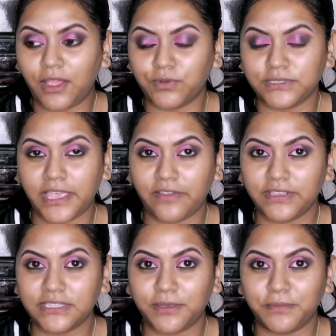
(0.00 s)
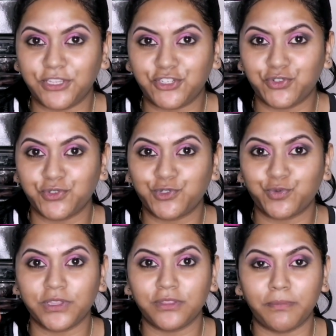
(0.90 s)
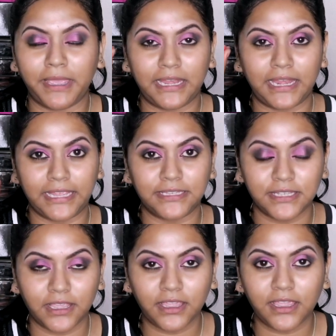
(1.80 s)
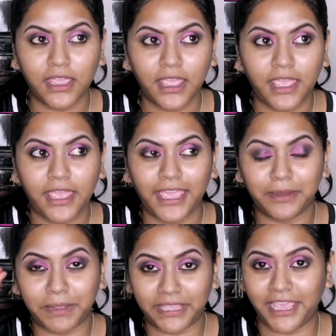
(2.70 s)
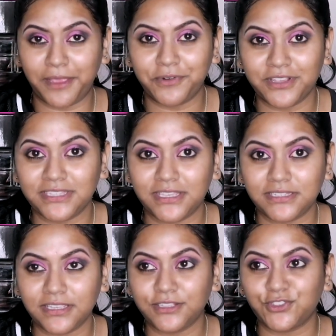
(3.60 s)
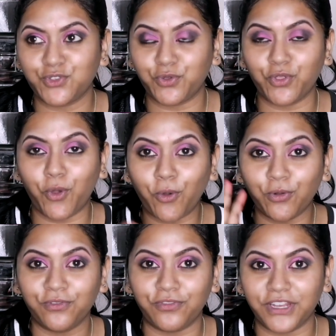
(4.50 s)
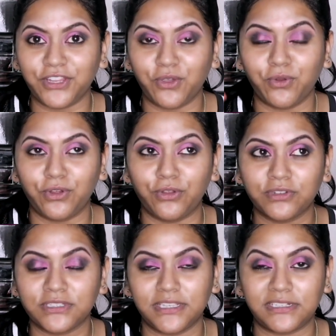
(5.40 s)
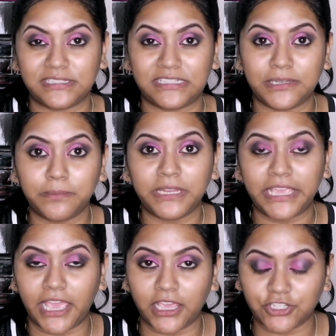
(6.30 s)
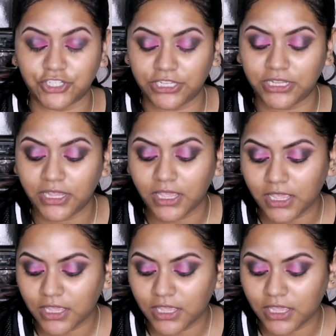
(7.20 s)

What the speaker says: I was having some issues with my lighting and my camera settings, so the whole video looked extremely ashy.